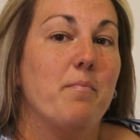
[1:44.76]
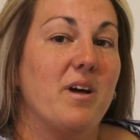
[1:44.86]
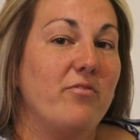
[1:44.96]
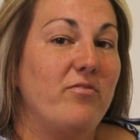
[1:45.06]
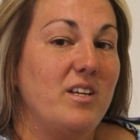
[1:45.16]

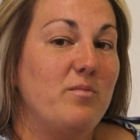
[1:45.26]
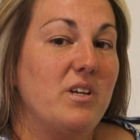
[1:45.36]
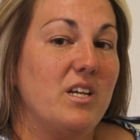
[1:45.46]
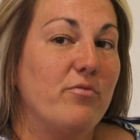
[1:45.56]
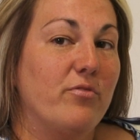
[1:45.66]
My feet
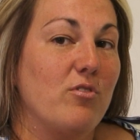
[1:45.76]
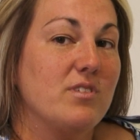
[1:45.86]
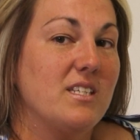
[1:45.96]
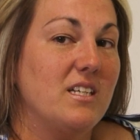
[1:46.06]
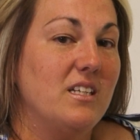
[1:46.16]
being
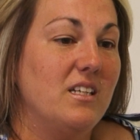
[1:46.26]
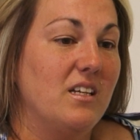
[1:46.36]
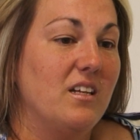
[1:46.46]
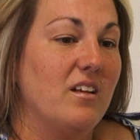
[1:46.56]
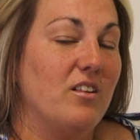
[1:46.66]

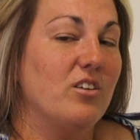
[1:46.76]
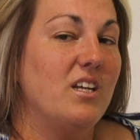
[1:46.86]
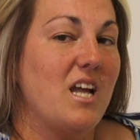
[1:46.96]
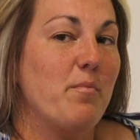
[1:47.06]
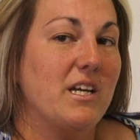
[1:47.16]
frozen,
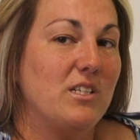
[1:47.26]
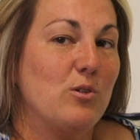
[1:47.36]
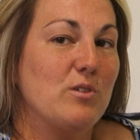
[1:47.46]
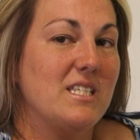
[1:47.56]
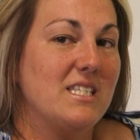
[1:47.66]
looking at my
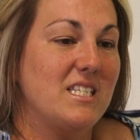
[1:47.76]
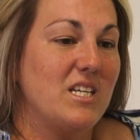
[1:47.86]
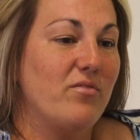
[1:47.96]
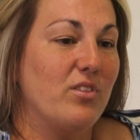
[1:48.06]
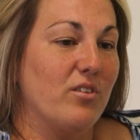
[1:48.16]
toes to see
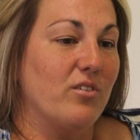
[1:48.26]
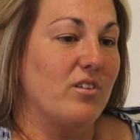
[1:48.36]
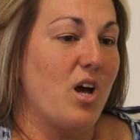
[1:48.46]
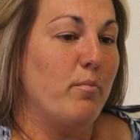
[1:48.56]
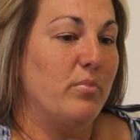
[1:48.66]
if they're
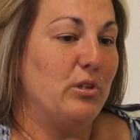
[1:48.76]
not